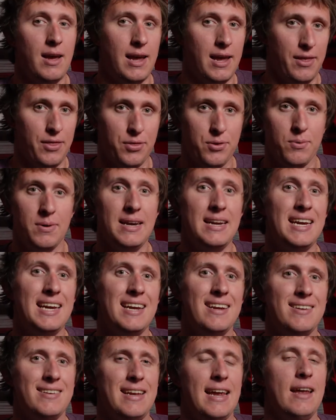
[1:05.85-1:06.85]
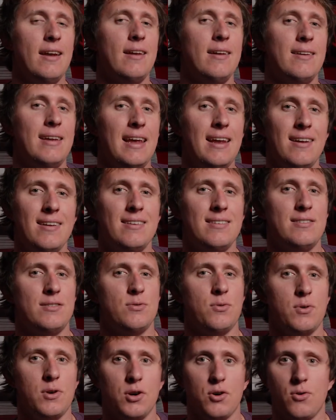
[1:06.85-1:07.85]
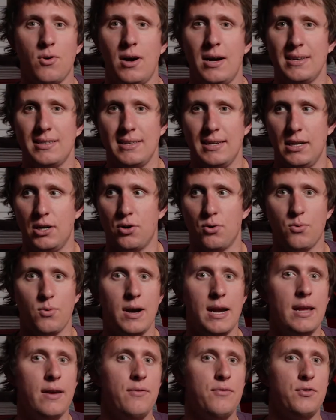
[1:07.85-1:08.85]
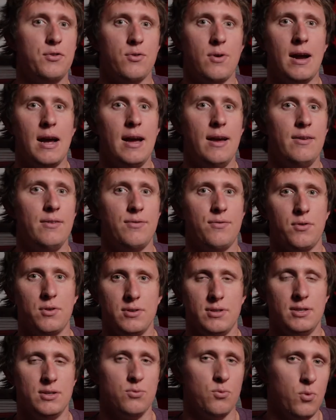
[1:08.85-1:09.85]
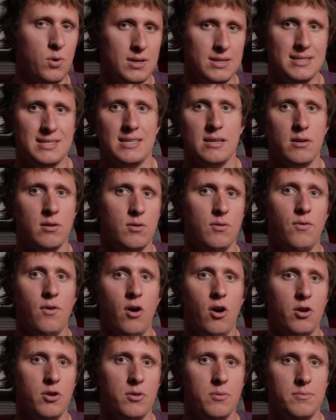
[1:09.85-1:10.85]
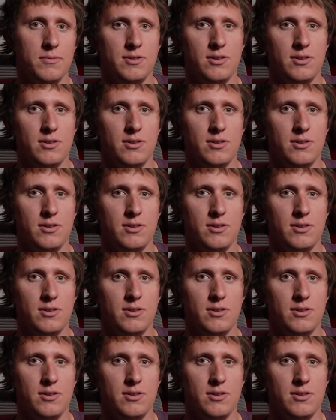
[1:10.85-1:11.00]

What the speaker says: And three, data is stored across an array of drives versus one single volume.